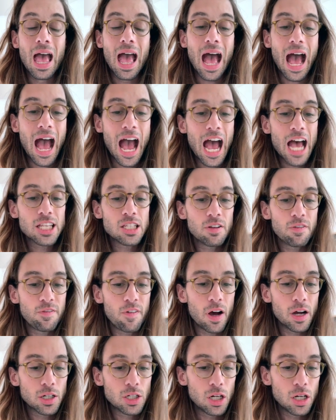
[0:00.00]
as a
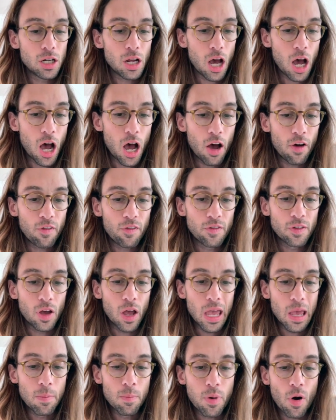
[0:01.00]
function of
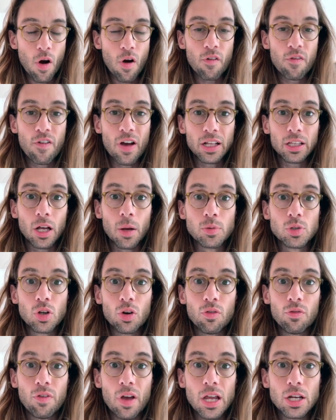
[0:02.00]
imperfect
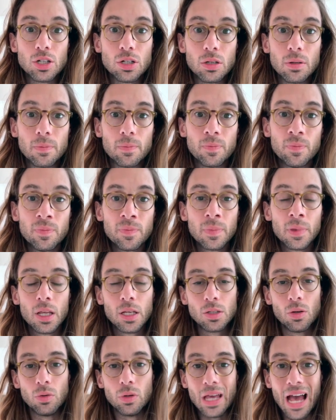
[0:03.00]
observation.
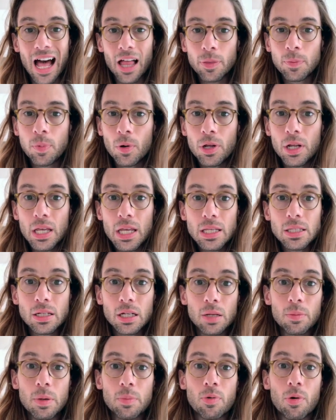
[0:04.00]
So the output is
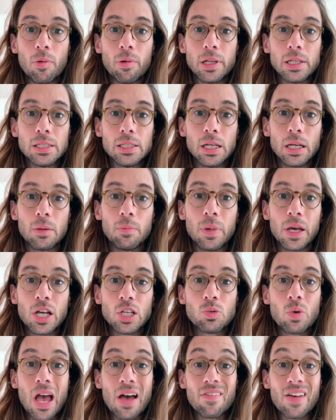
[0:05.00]
going to be probabilistic
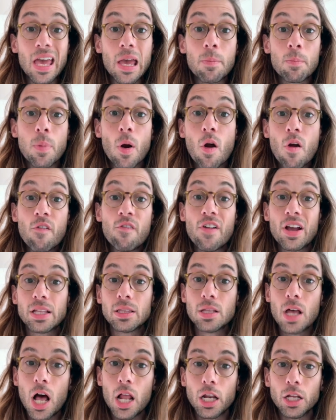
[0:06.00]
because we have imperfect
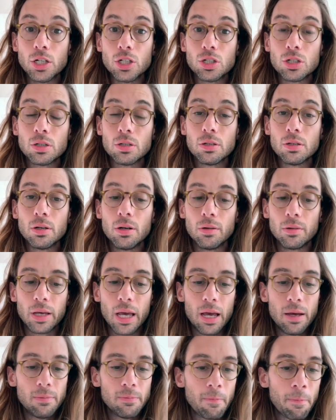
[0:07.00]
knowledge,
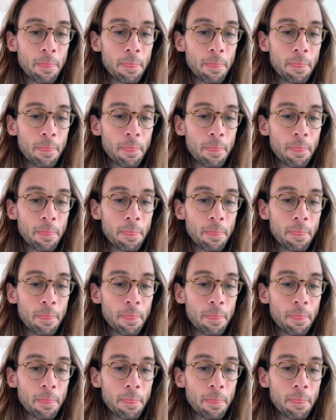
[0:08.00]
okay?